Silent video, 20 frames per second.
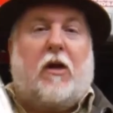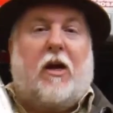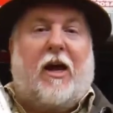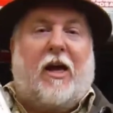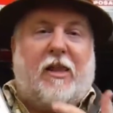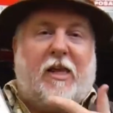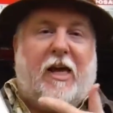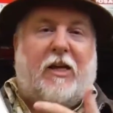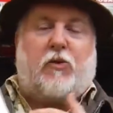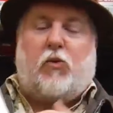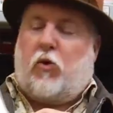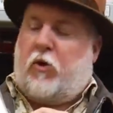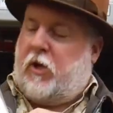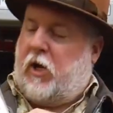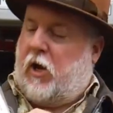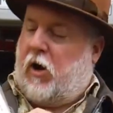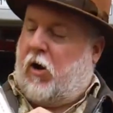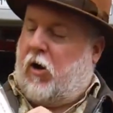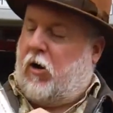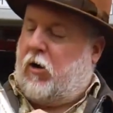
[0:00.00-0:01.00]
and that's where
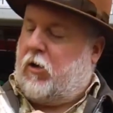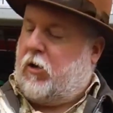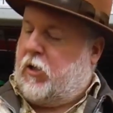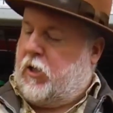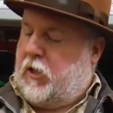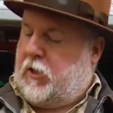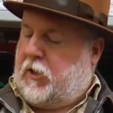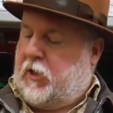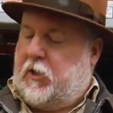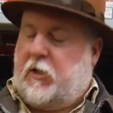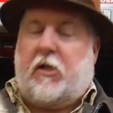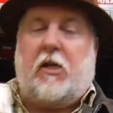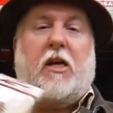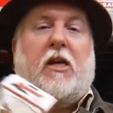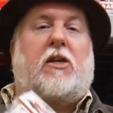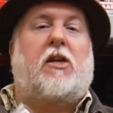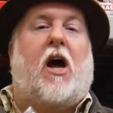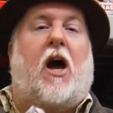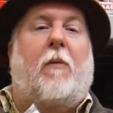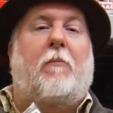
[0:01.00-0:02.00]
they are. This is
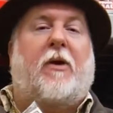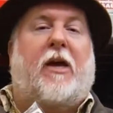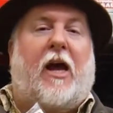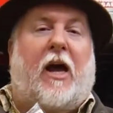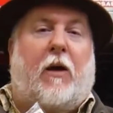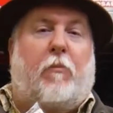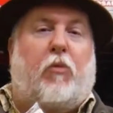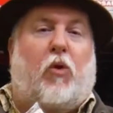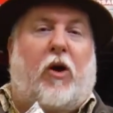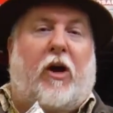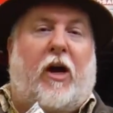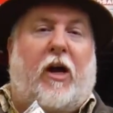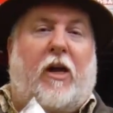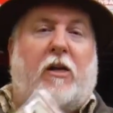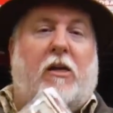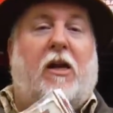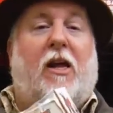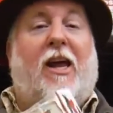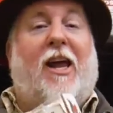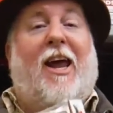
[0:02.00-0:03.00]
the Tomcat
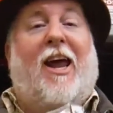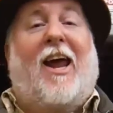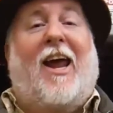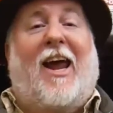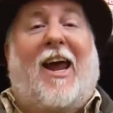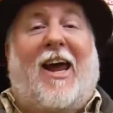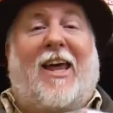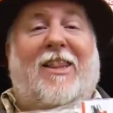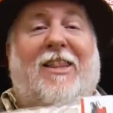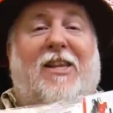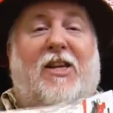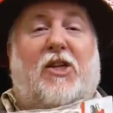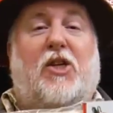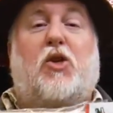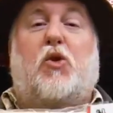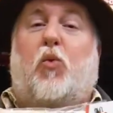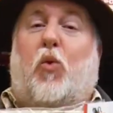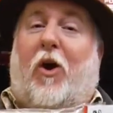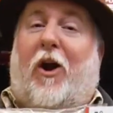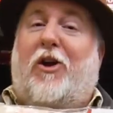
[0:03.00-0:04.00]
brand, and this
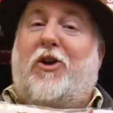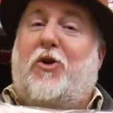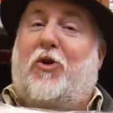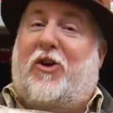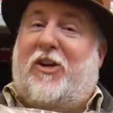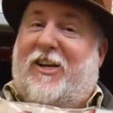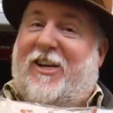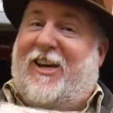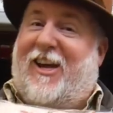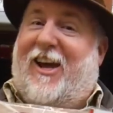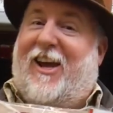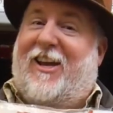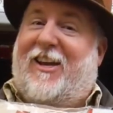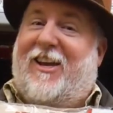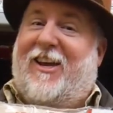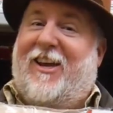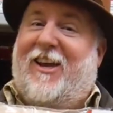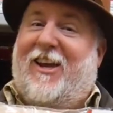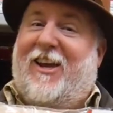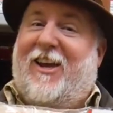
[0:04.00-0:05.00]
is where you can get
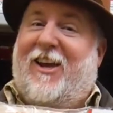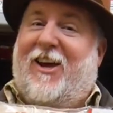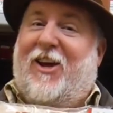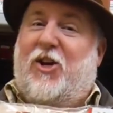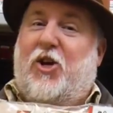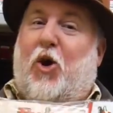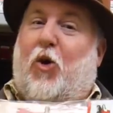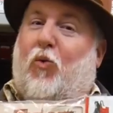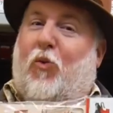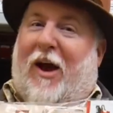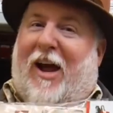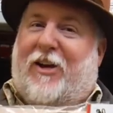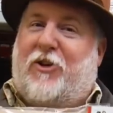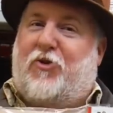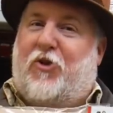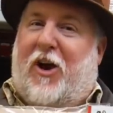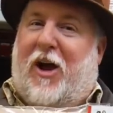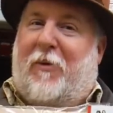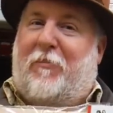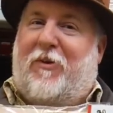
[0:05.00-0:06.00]
your rat
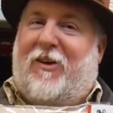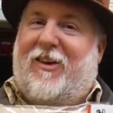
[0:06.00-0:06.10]
trap.